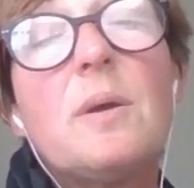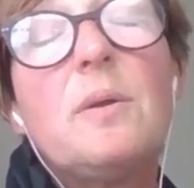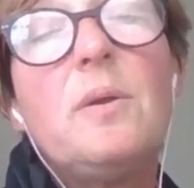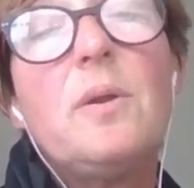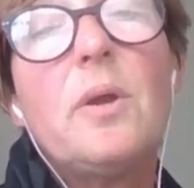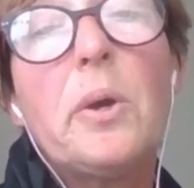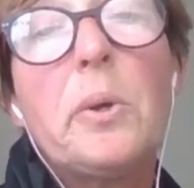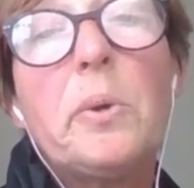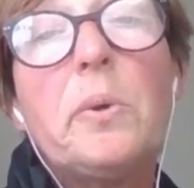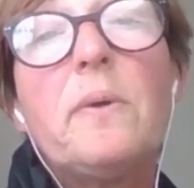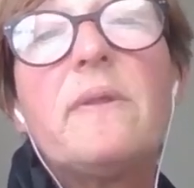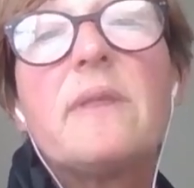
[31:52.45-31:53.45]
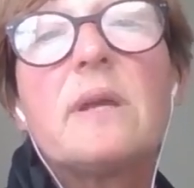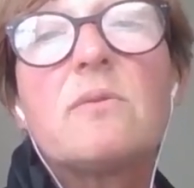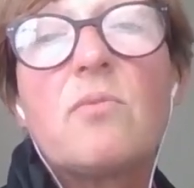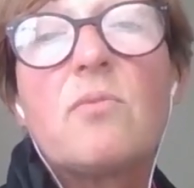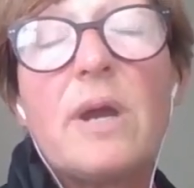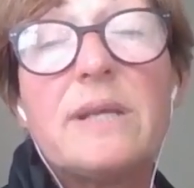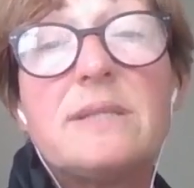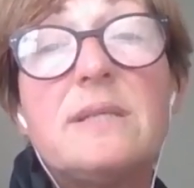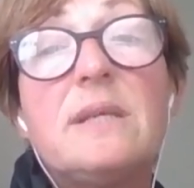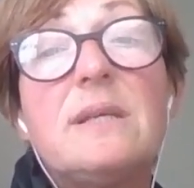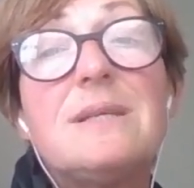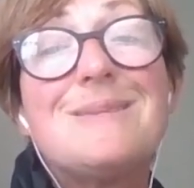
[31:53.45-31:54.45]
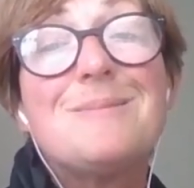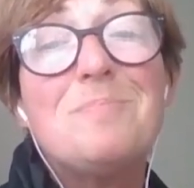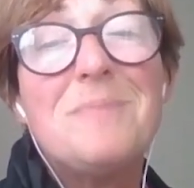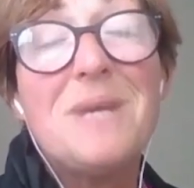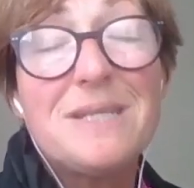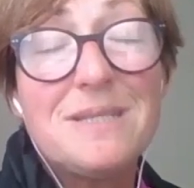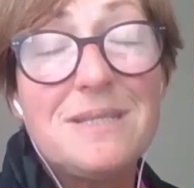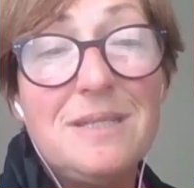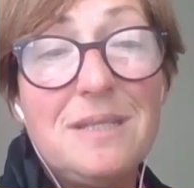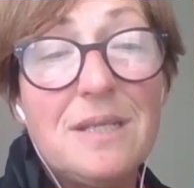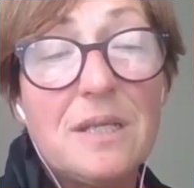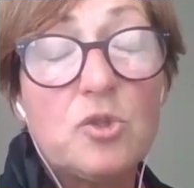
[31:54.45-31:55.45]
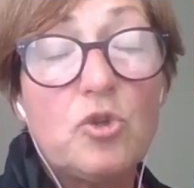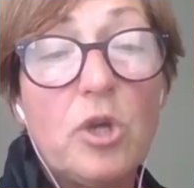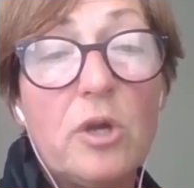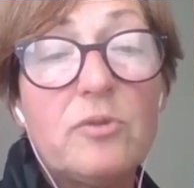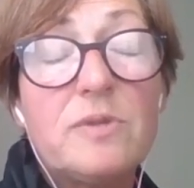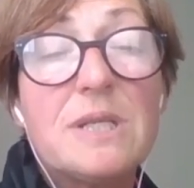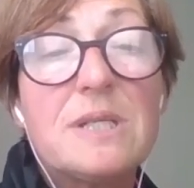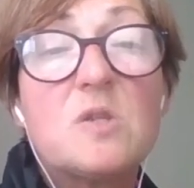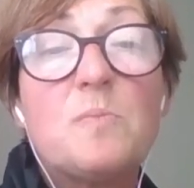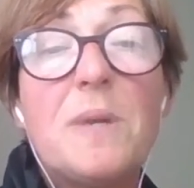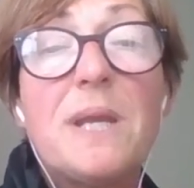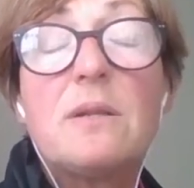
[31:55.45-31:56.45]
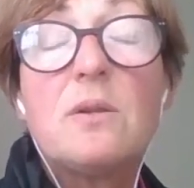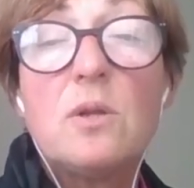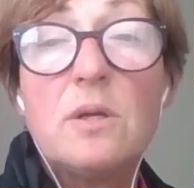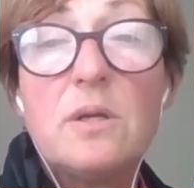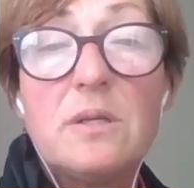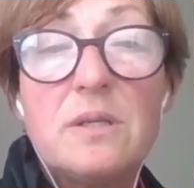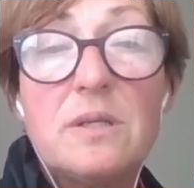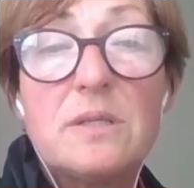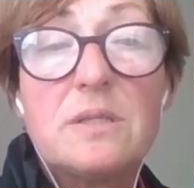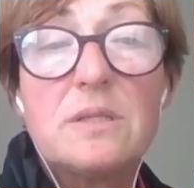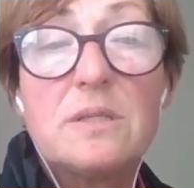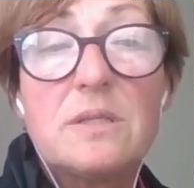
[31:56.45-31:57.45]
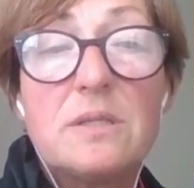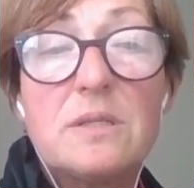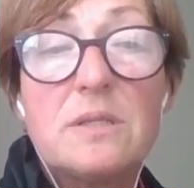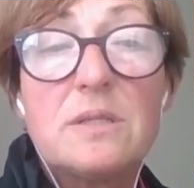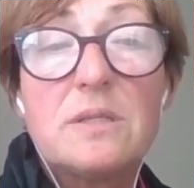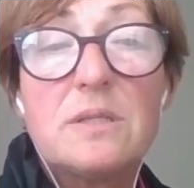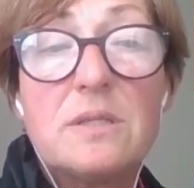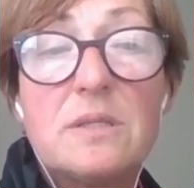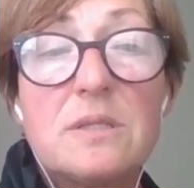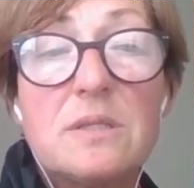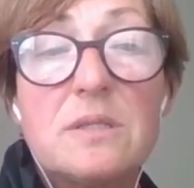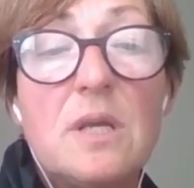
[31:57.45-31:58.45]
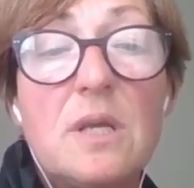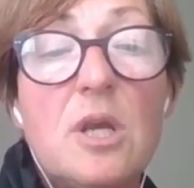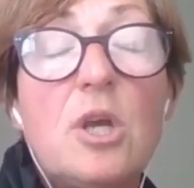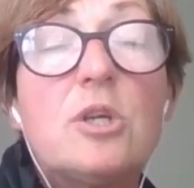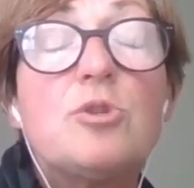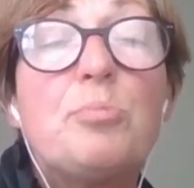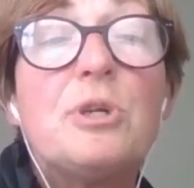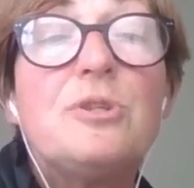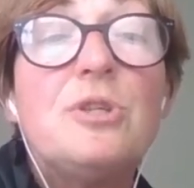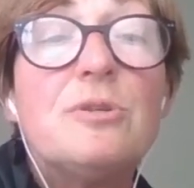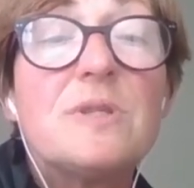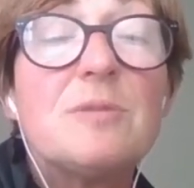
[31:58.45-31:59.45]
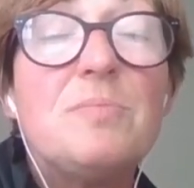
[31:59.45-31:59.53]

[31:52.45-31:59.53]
know that writing is messy, and don't expect learners to produce a piece of